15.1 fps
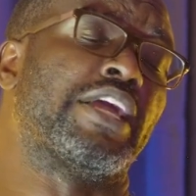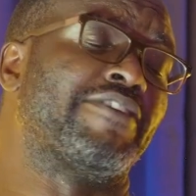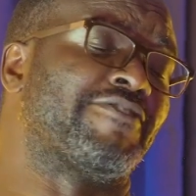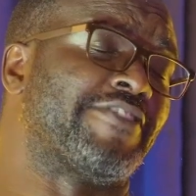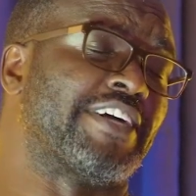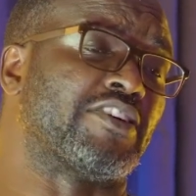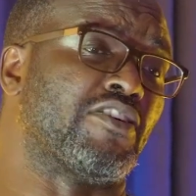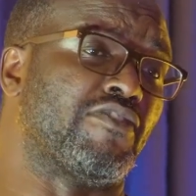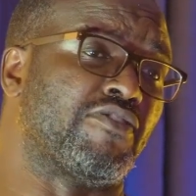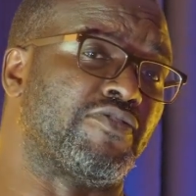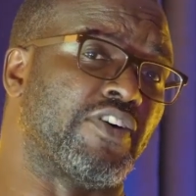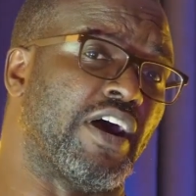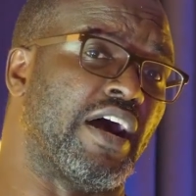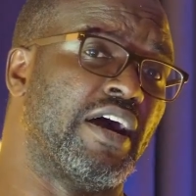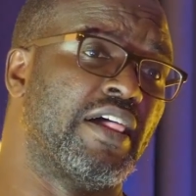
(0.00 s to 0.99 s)
in front of
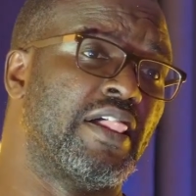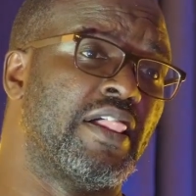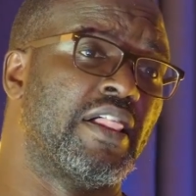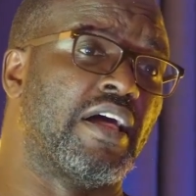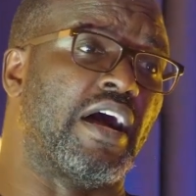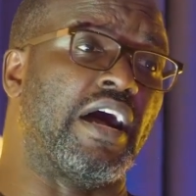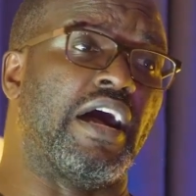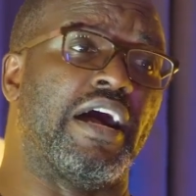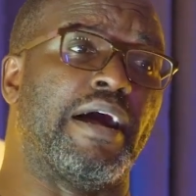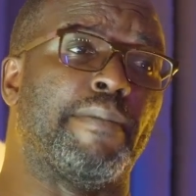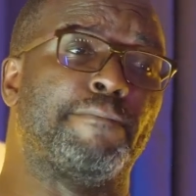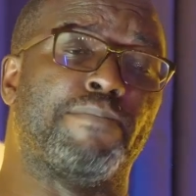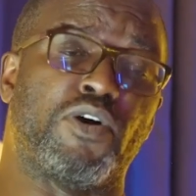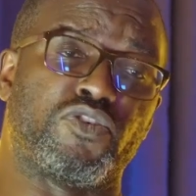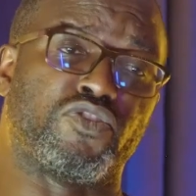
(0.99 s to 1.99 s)

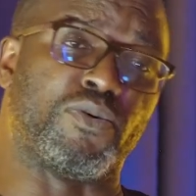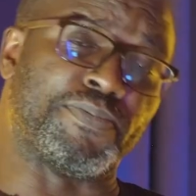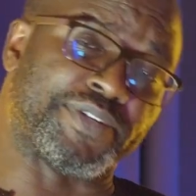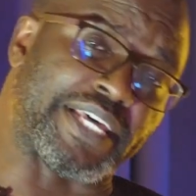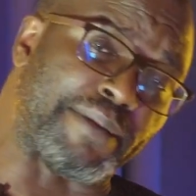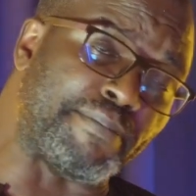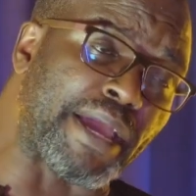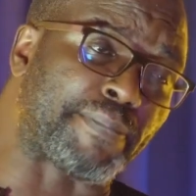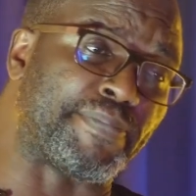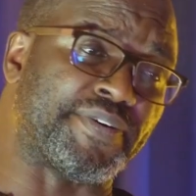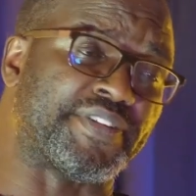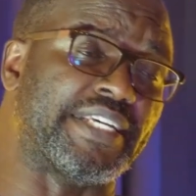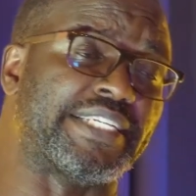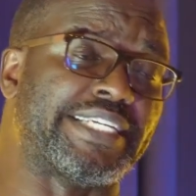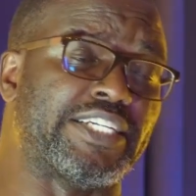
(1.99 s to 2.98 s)
boardrooms and make
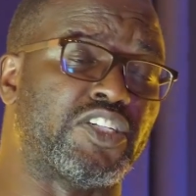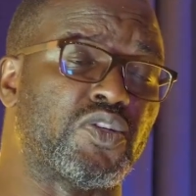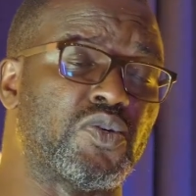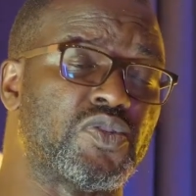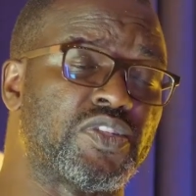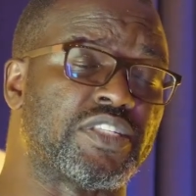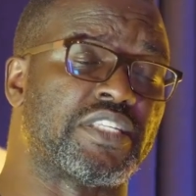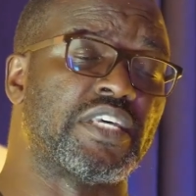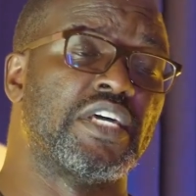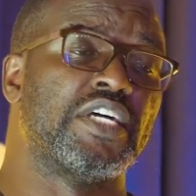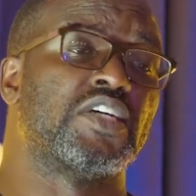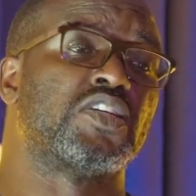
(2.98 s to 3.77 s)
presentations.